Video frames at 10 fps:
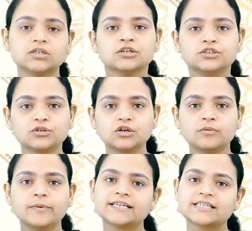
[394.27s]

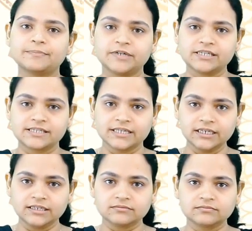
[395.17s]
Europe accepted
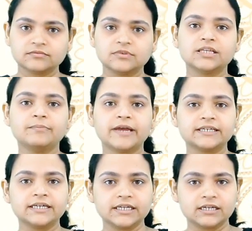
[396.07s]
silk, the
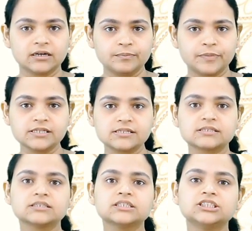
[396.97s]
magnetic
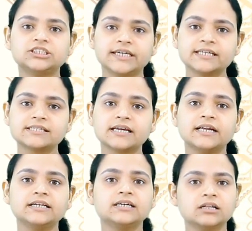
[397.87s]
compass, chess,
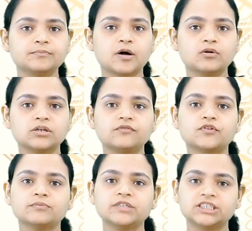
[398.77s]
and gunpowder
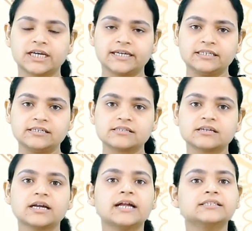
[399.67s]
from the Chinese.
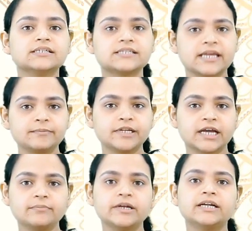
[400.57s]
At the same
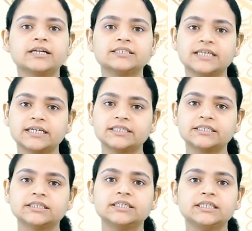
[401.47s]
time, it
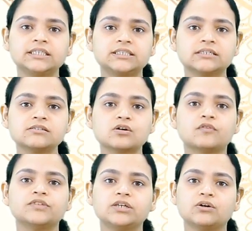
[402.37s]
rejected the teachings
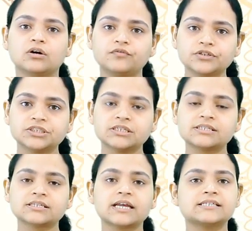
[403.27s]
of the
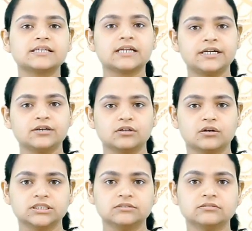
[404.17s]
Confucius as an
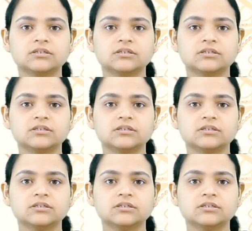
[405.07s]
ideology.